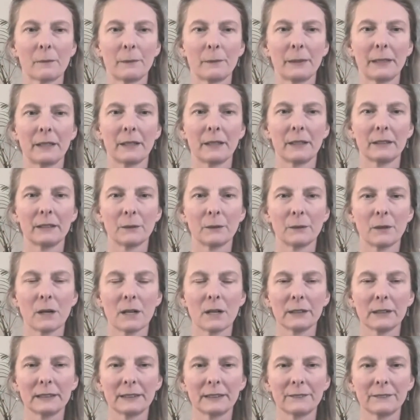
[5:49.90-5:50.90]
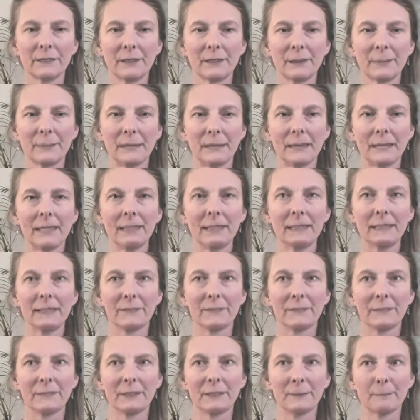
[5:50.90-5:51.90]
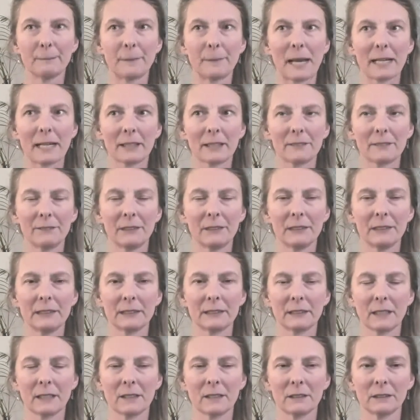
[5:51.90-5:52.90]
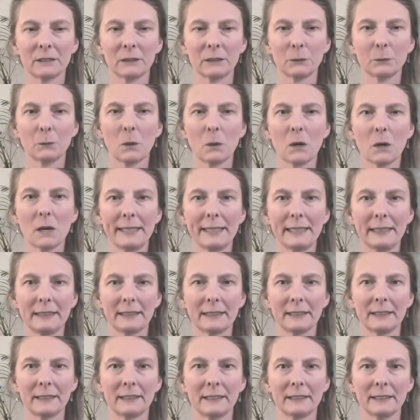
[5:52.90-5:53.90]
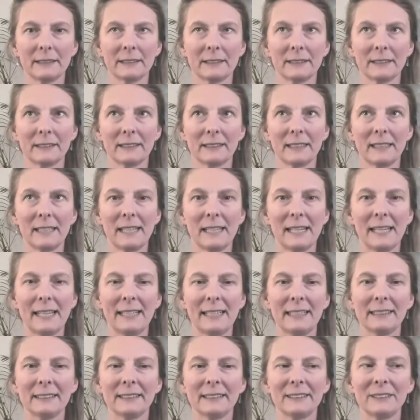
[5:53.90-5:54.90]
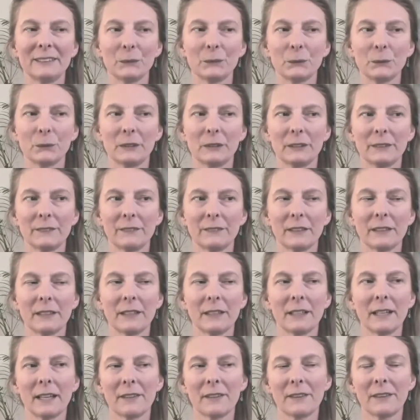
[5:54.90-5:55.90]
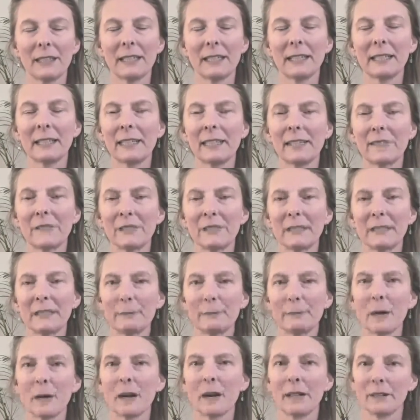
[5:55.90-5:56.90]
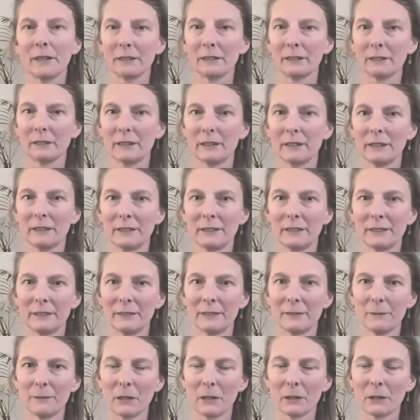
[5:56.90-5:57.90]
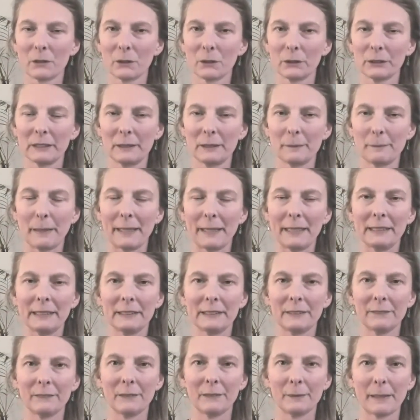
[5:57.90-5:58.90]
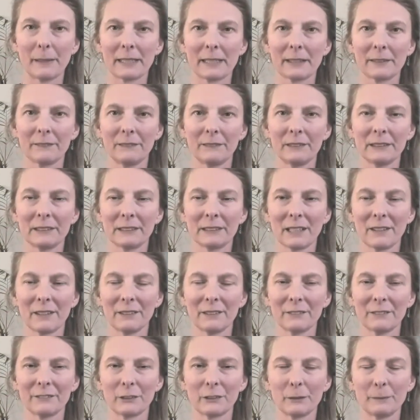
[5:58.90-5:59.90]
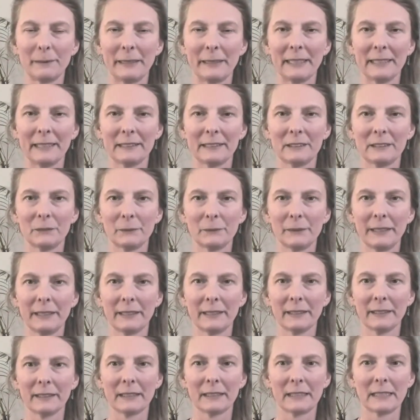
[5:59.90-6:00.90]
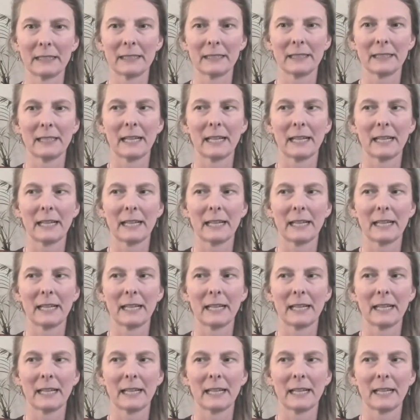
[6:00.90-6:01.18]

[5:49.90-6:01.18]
And we're going to ask for the base of the back of the skull to widen. It's sort of a thinking of a smile across the base of the back of the skull from ear to ear.